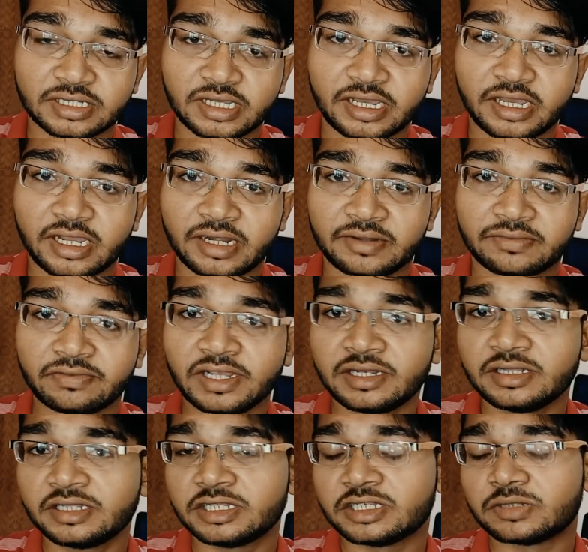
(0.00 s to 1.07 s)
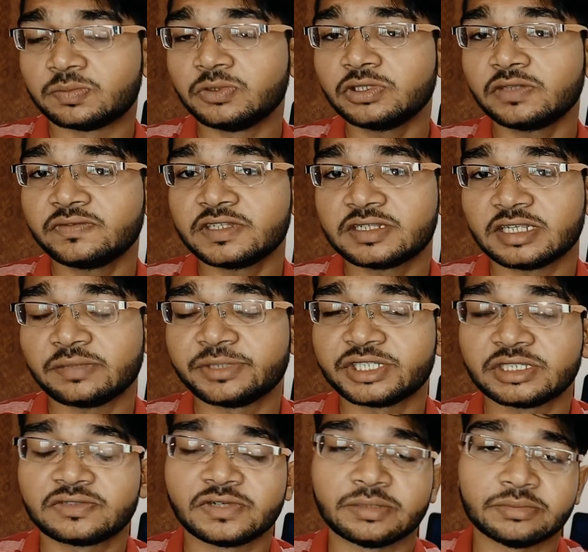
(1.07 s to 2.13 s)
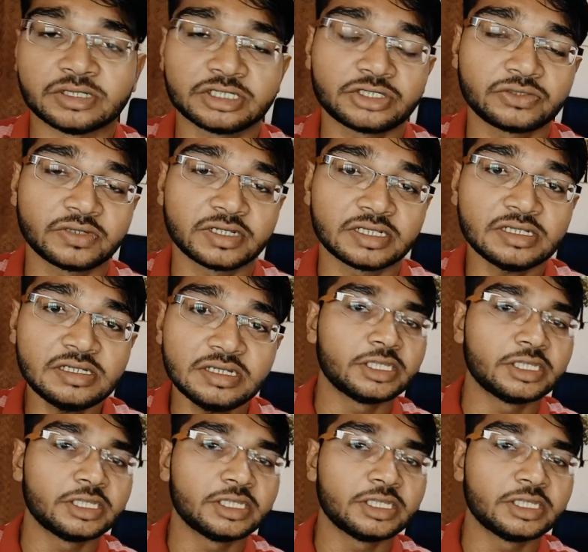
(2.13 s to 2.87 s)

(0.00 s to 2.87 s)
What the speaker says: And when both of these images were merged together,